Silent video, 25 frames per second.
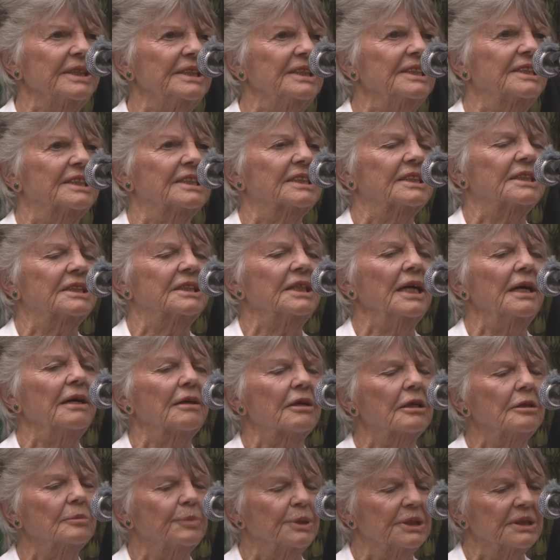these
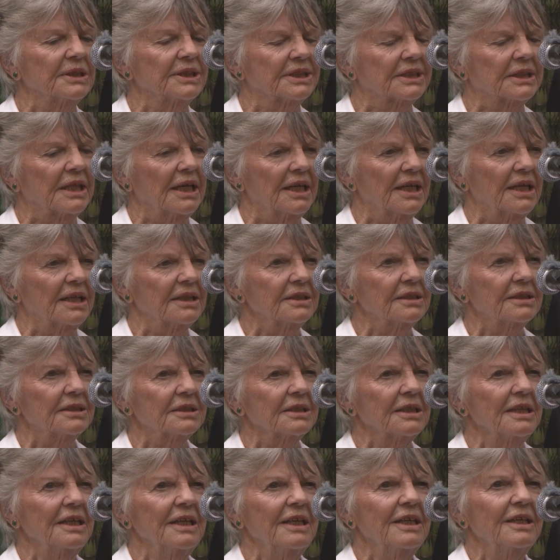terrible
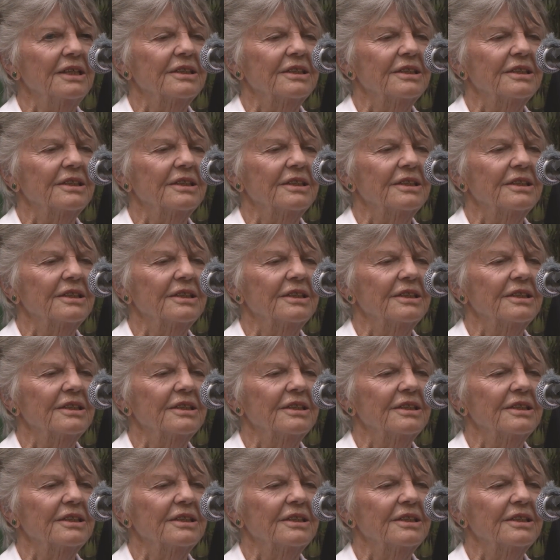stairs